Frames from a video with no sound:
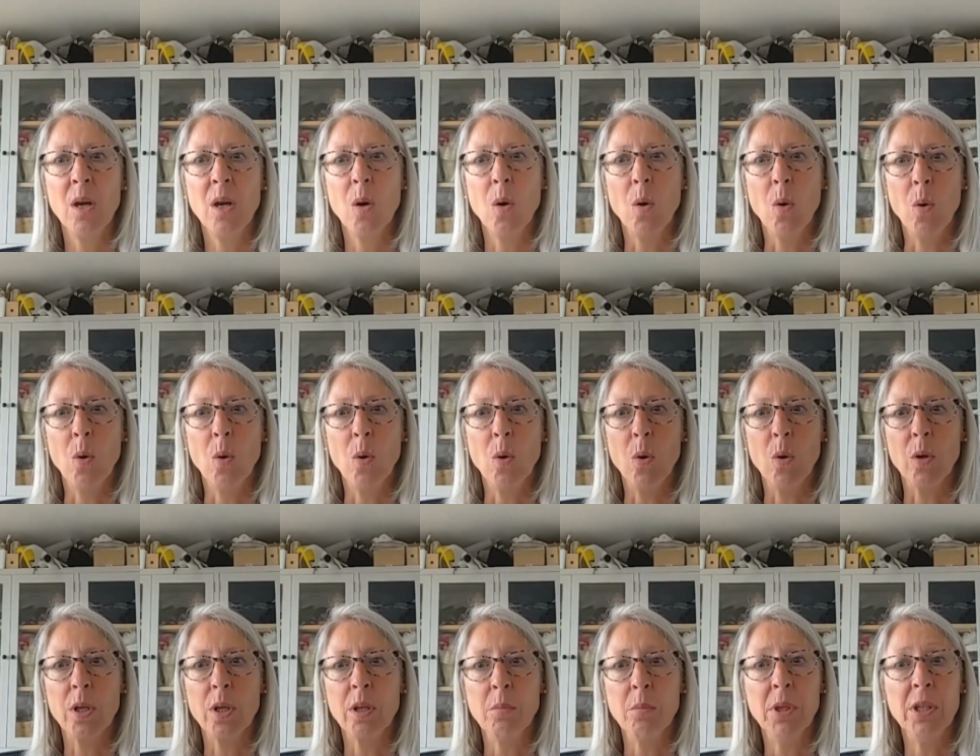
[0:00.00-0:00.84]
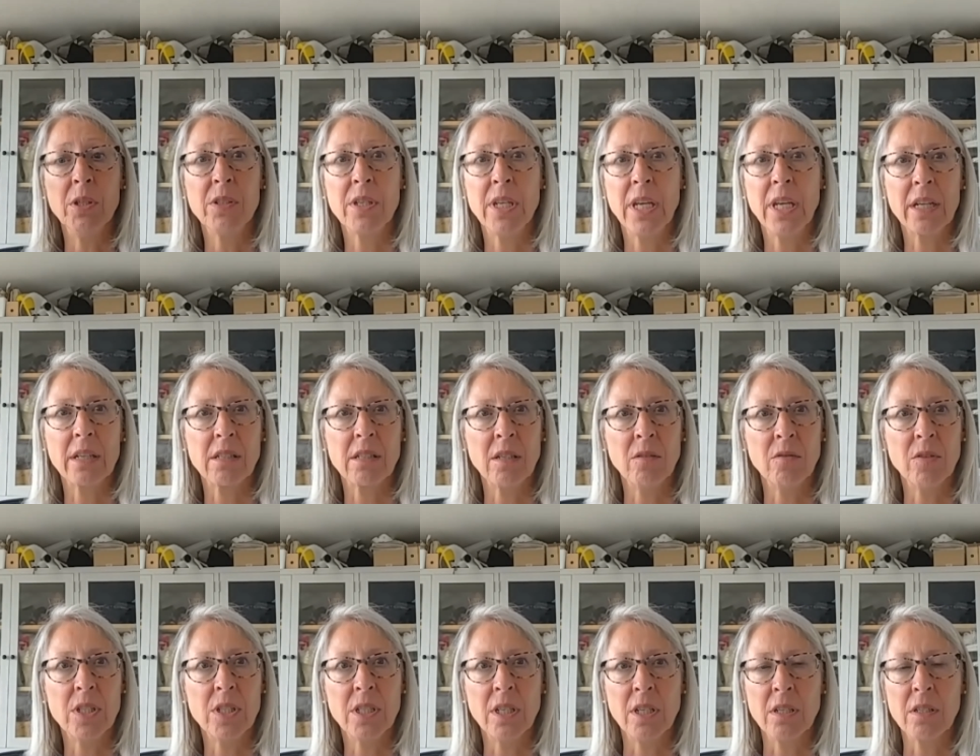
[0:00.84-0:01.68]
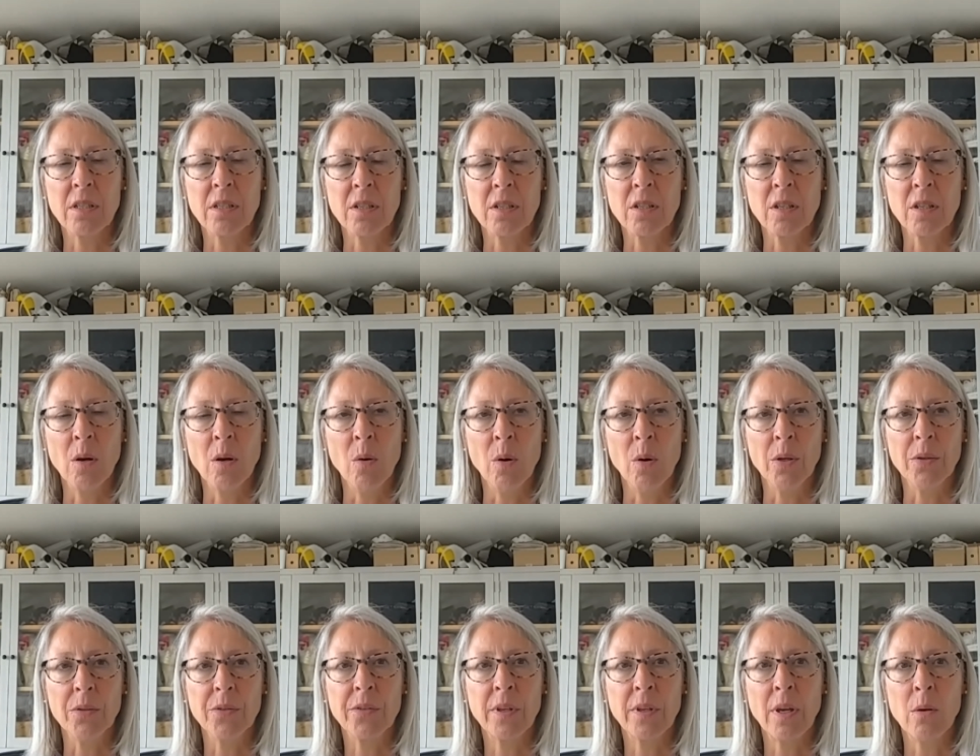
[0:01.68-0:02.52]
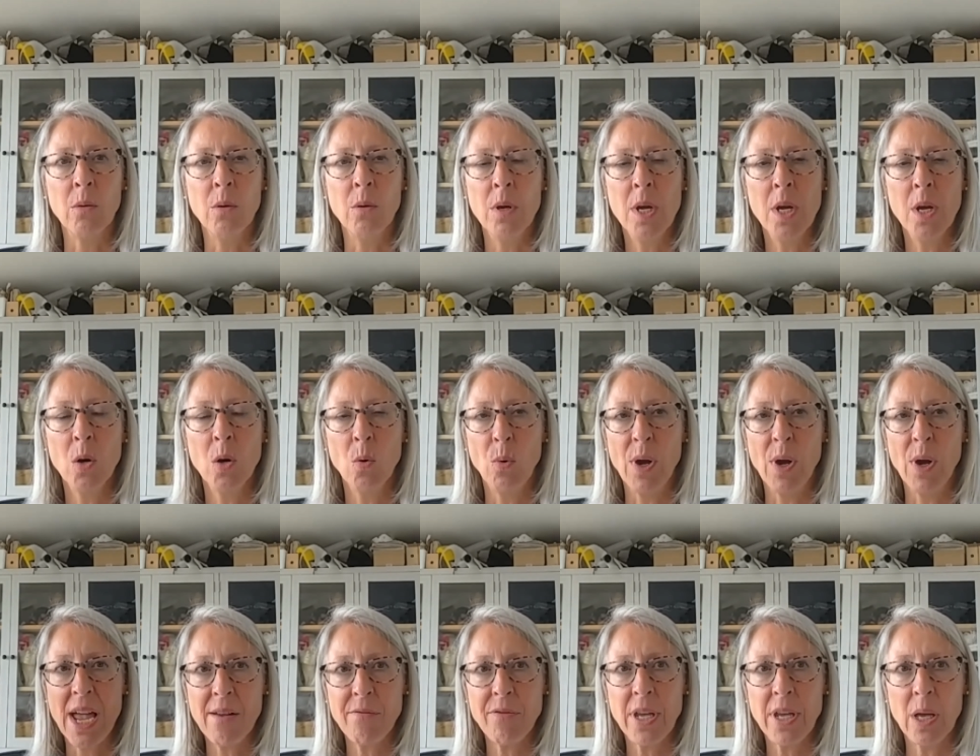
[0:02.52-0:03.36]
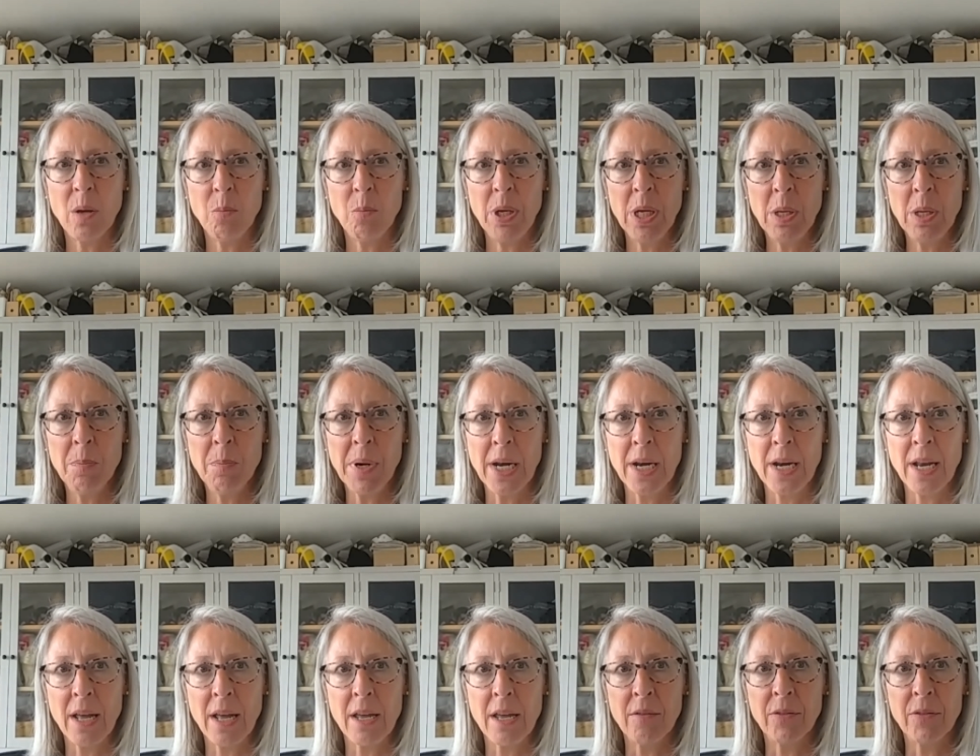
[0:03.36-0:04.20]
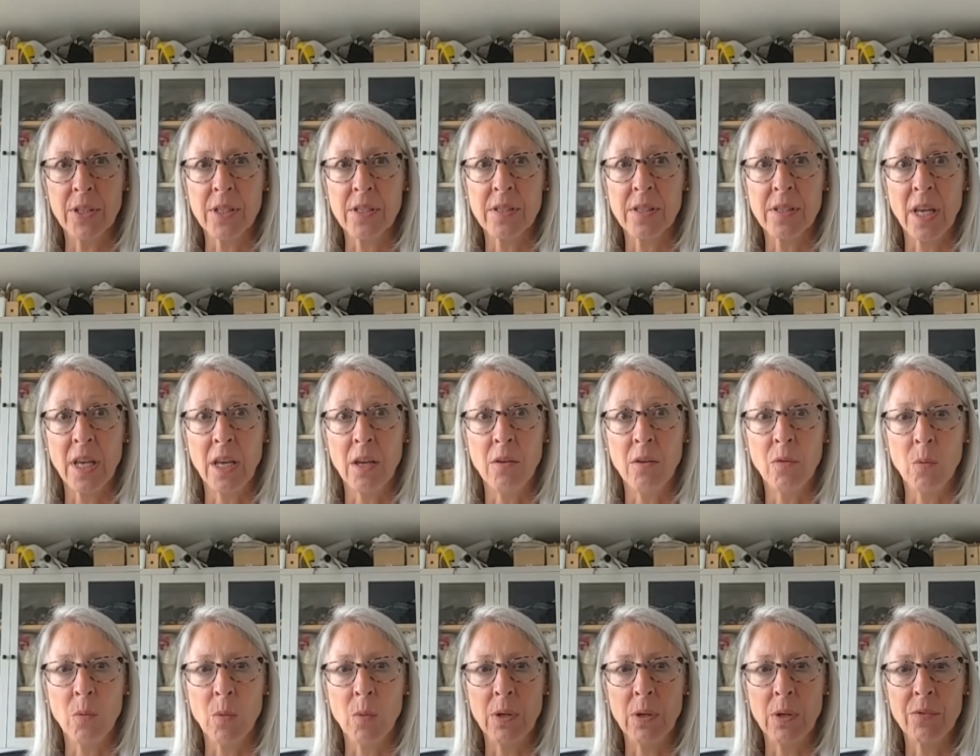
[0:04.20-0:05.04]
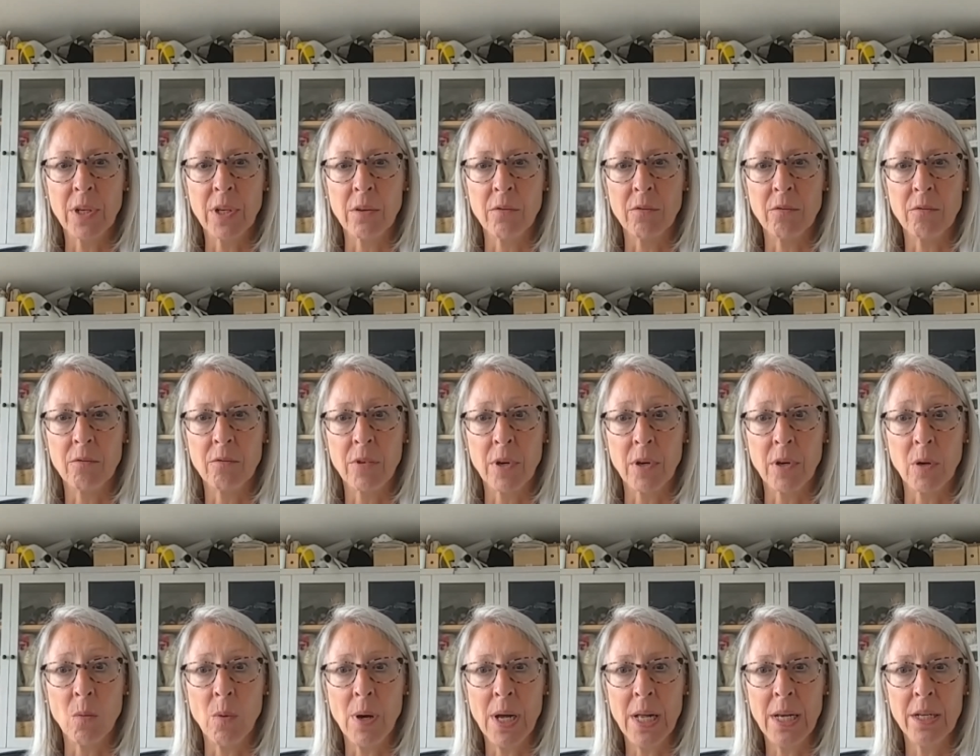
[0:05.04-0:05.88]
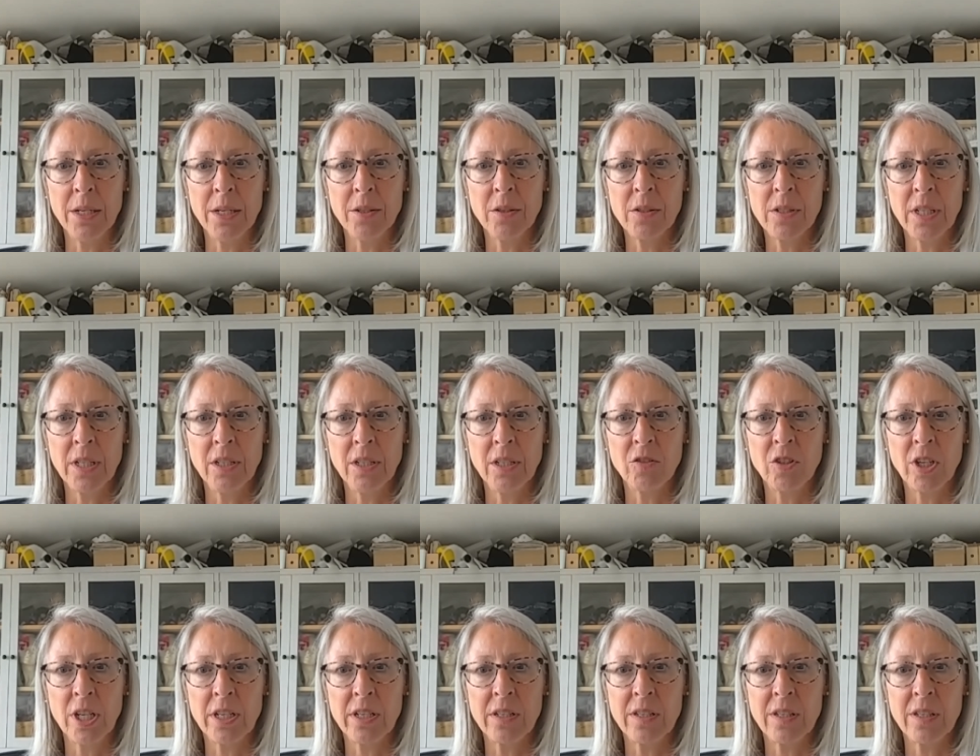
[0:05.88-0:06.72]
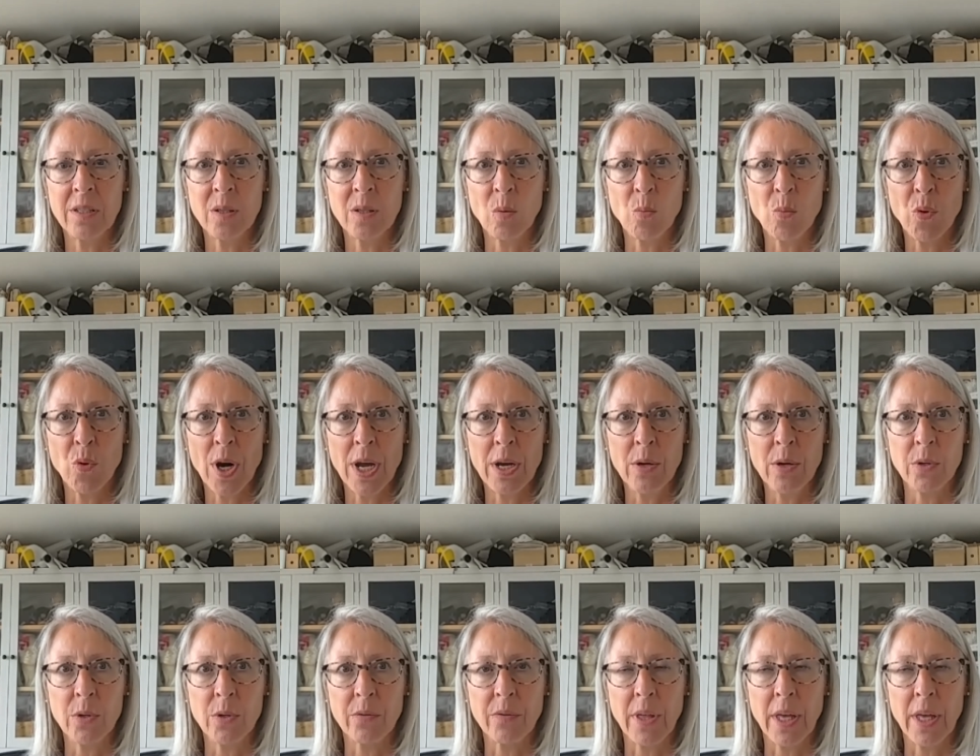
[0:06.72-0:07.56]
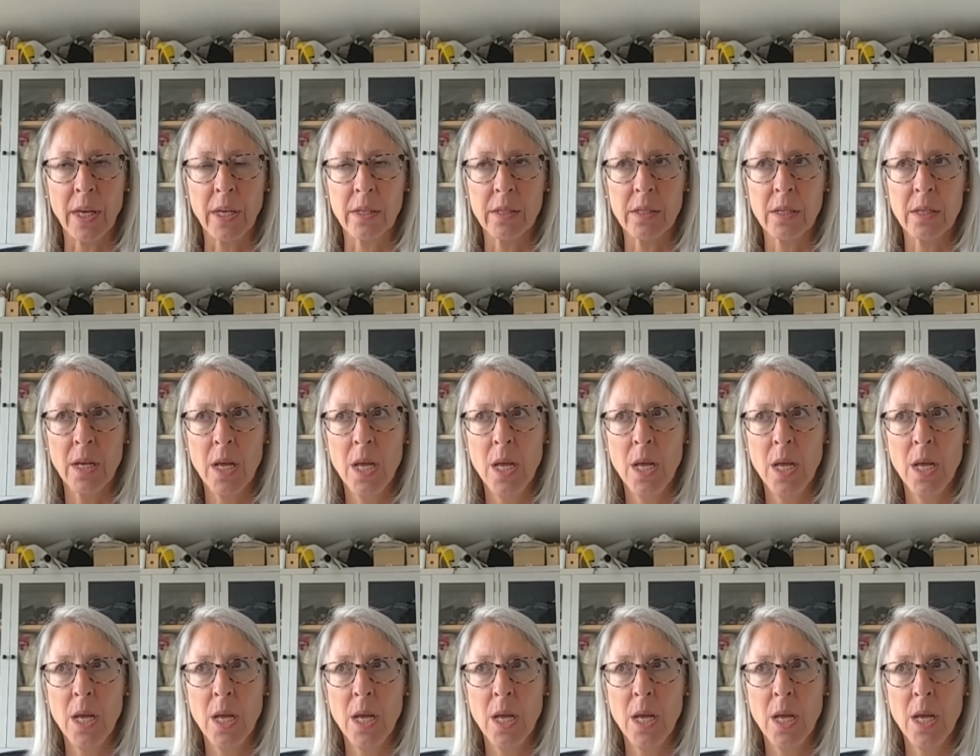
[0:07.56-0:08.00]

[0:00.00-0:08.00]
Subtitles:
or community activities and so on. So we have kept people alive and safe, and we've done very well at Nottingham Genesis. I'm proud of that.